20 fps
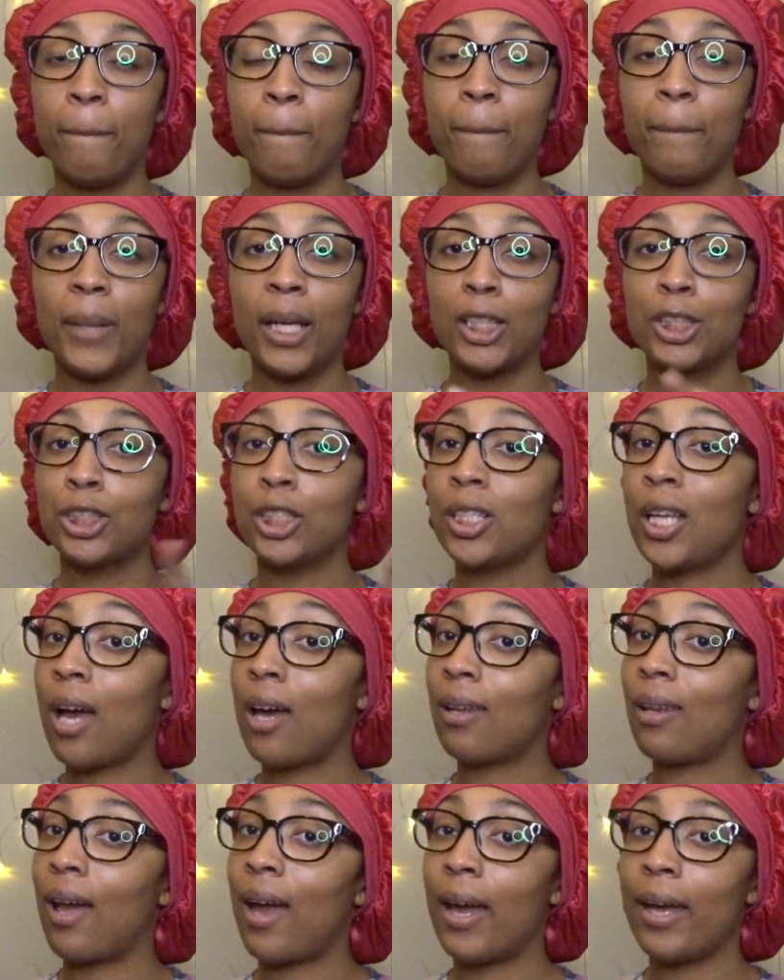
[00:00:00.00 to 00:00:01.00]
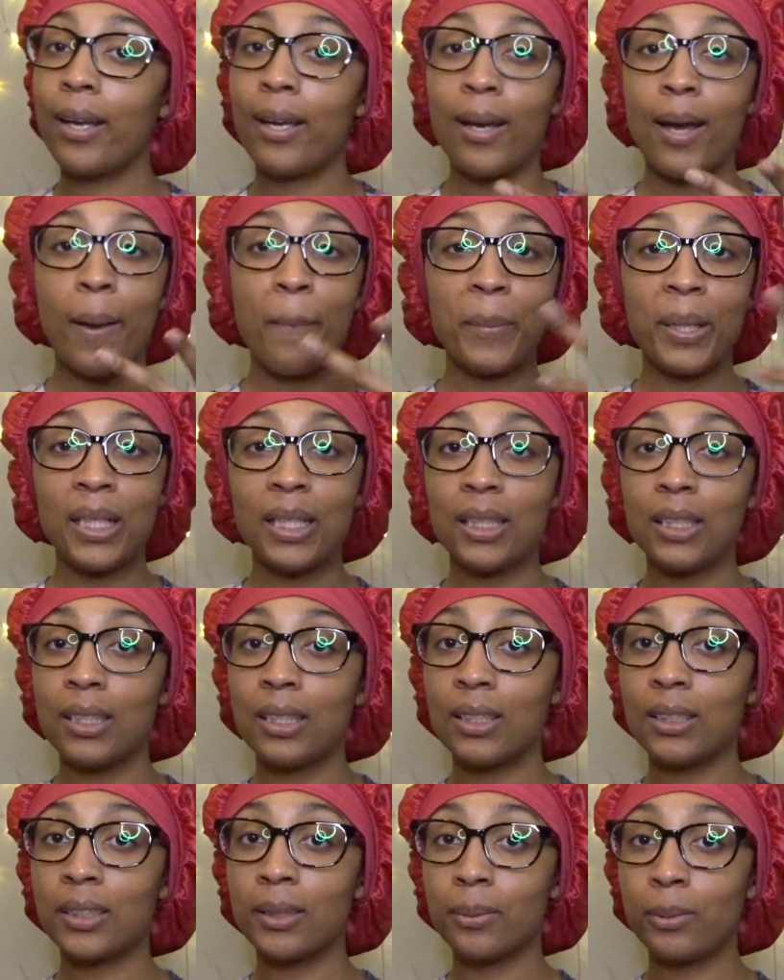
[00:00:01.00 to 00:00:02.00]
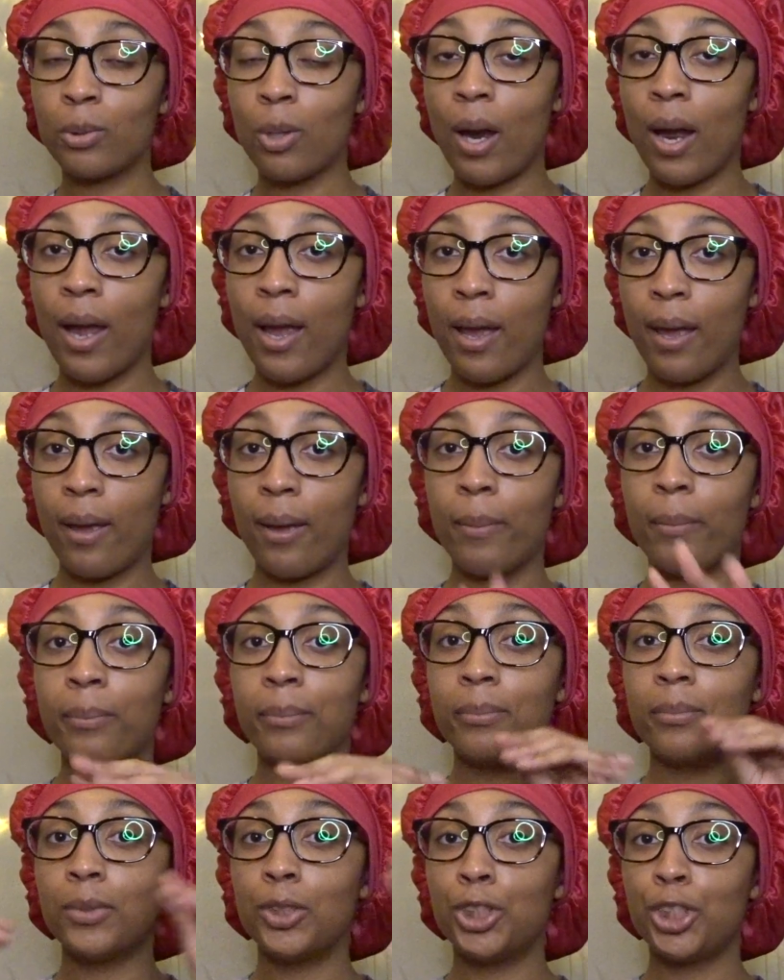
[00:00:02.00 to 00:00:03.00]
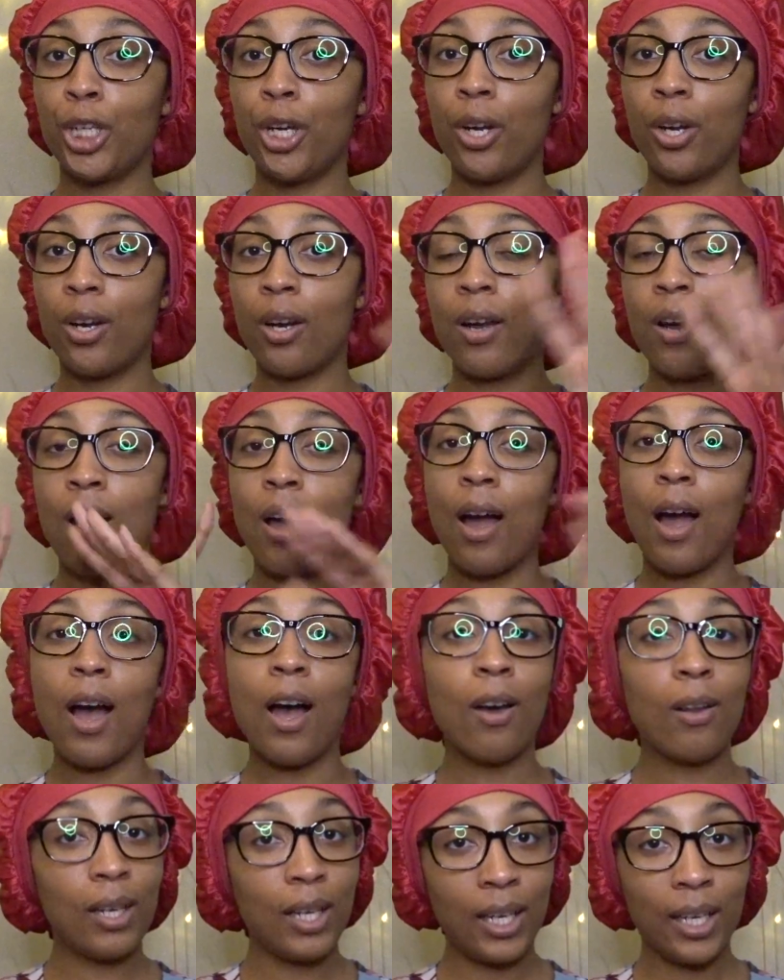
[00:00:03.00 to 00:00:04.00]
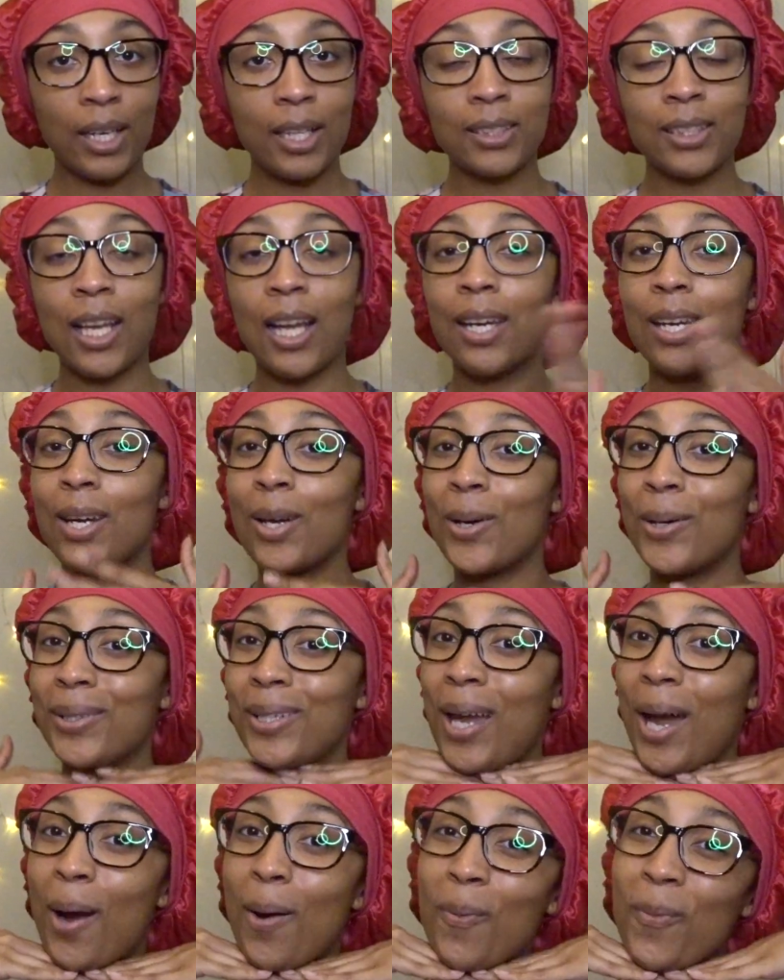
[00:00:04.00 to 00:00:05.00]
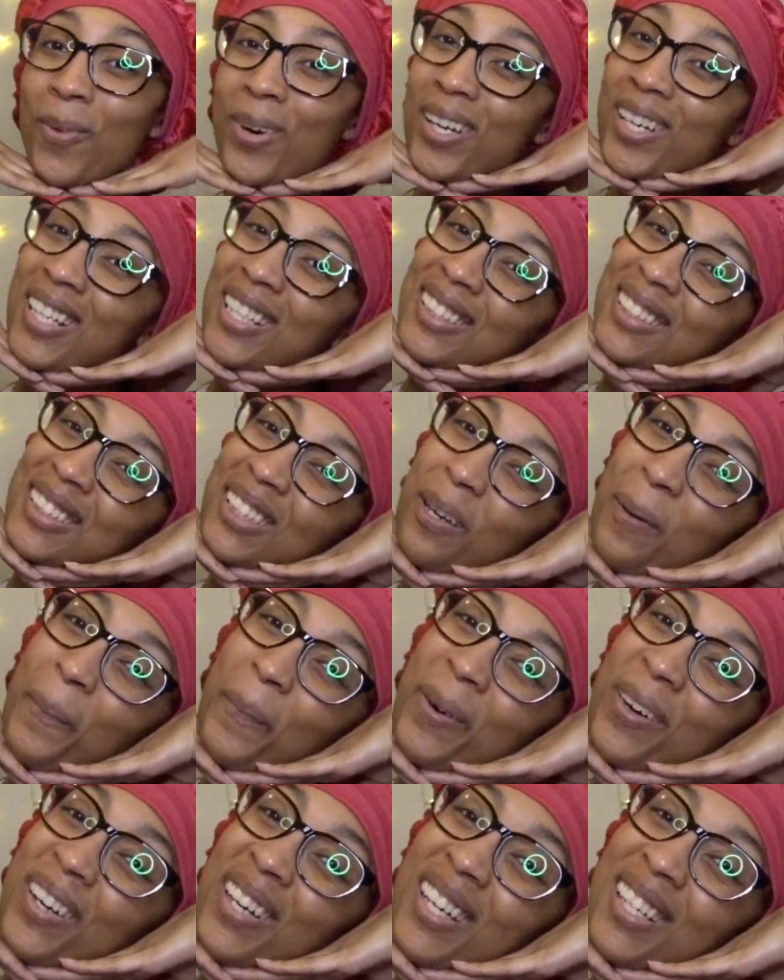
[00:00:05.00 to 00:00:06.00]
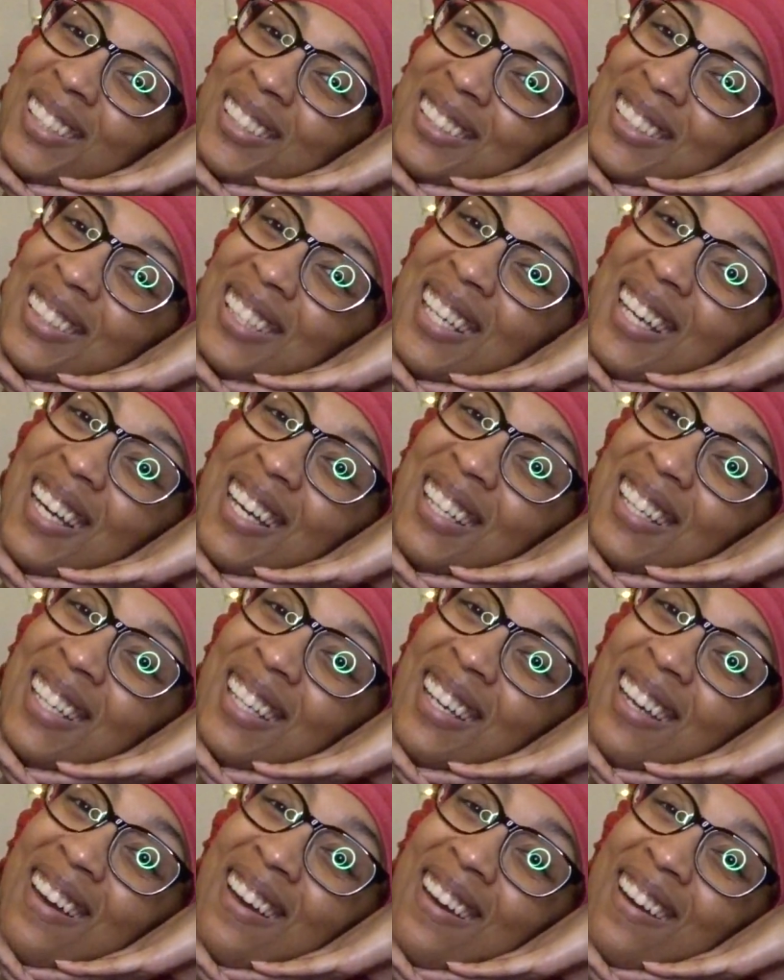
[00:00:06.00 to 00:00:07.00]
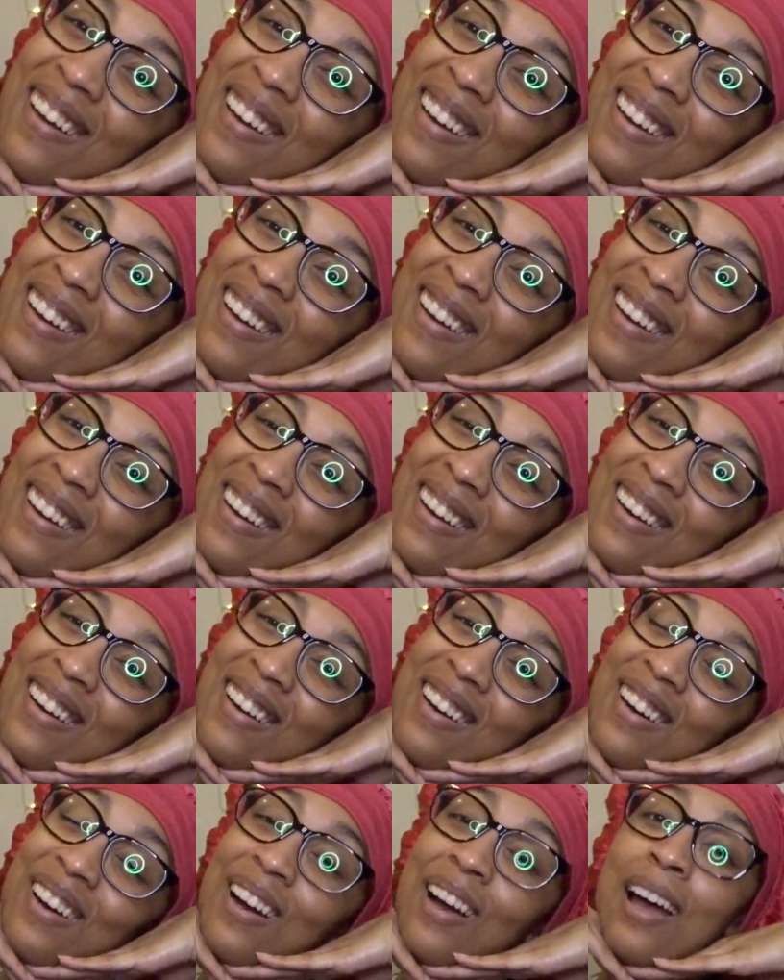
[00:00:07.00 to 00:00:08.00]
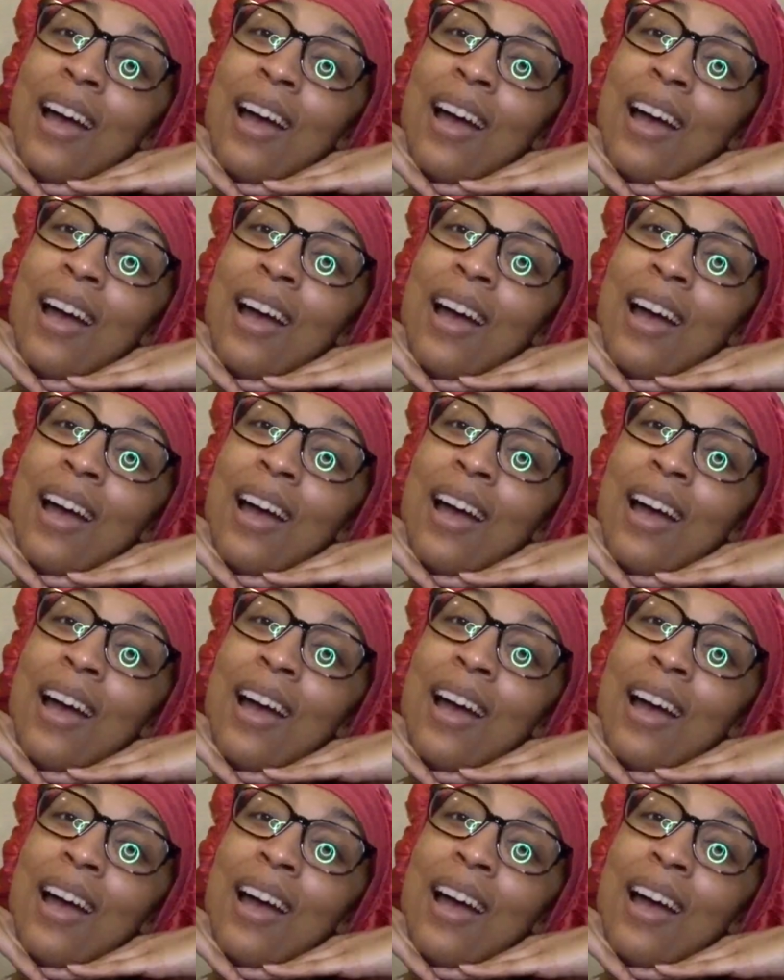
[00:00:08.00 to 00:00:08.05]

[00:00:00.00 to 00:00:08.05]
Make sure y'all like, comment, subscribe, share, all that, because I know y'all want to support your girl.